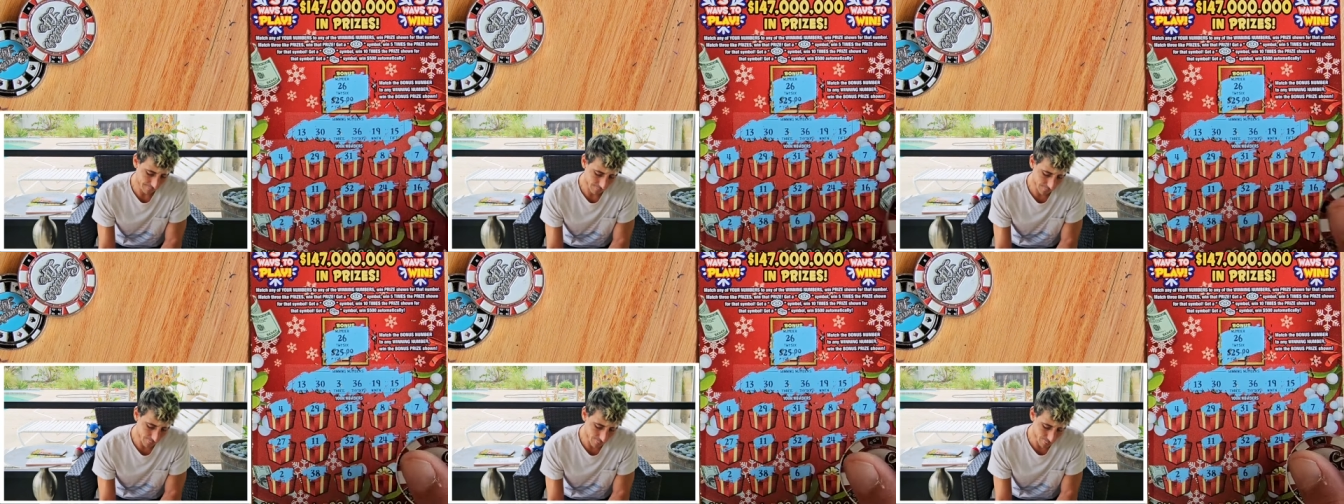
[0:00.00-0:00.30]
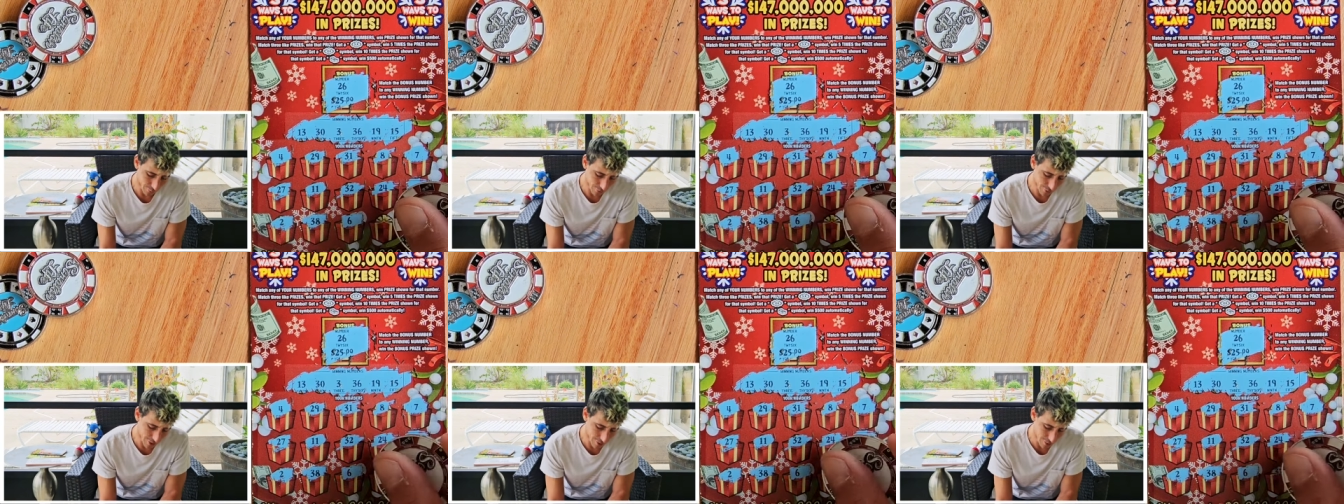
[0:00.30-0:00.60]

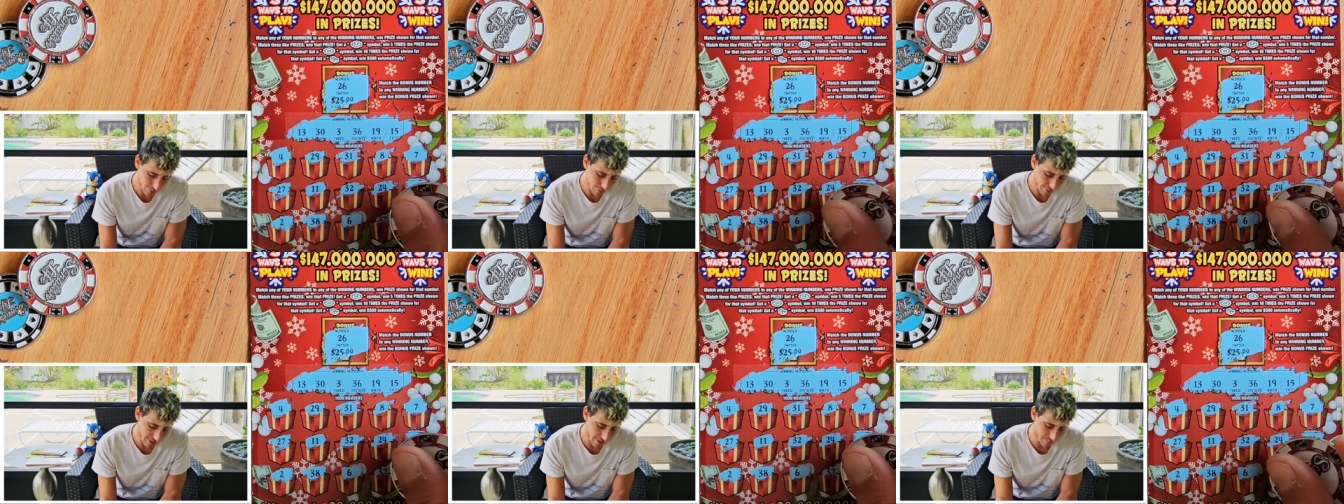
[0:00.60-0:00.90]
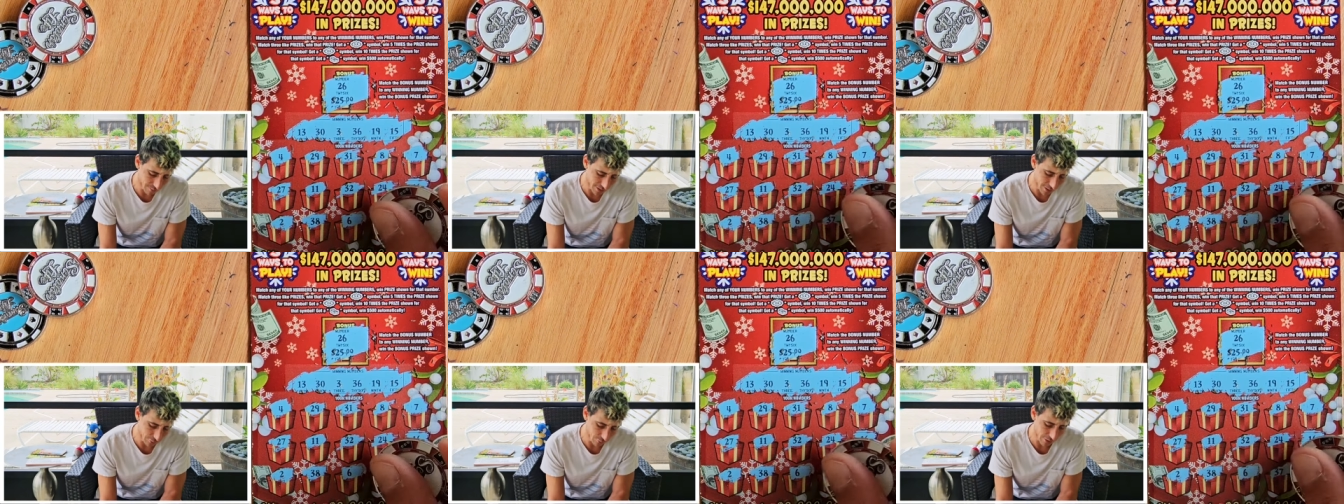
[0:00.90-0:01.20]
There's no in
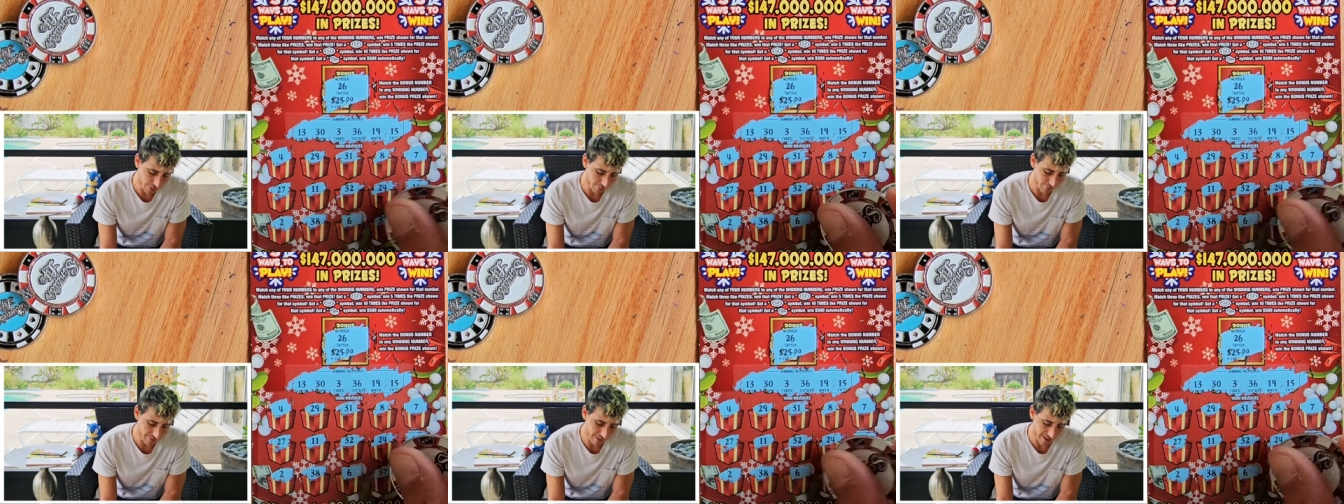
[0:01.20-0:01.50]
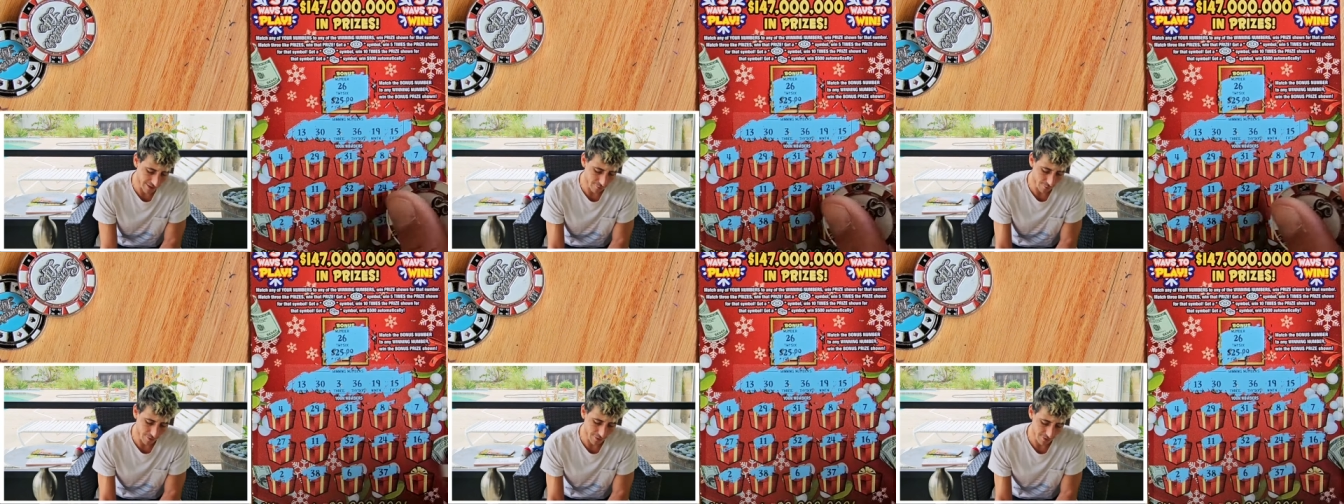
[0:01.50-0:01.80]
between on
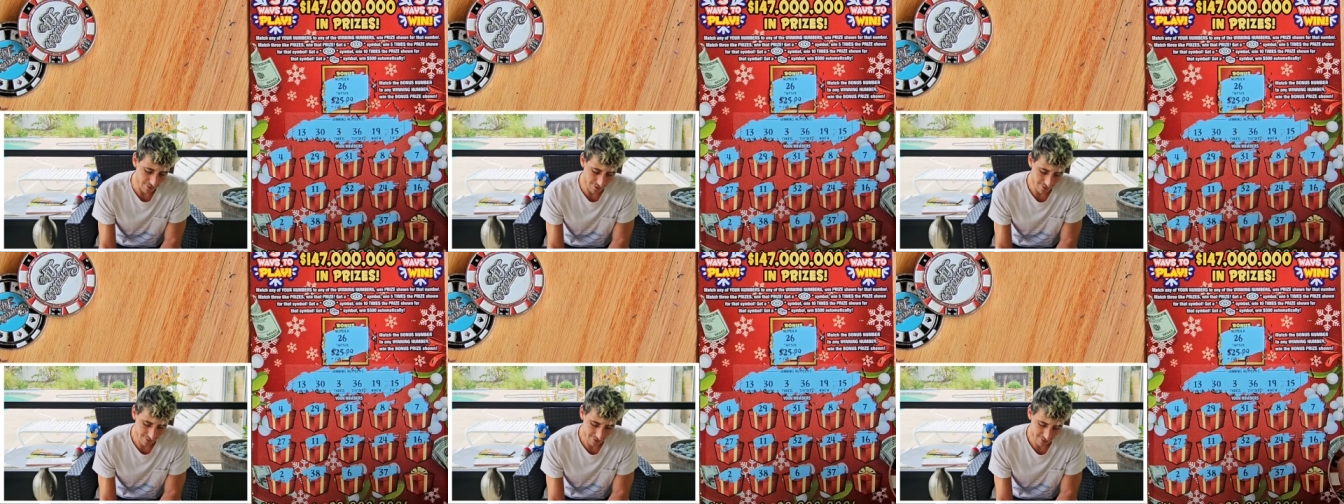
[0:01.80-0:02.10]
that one.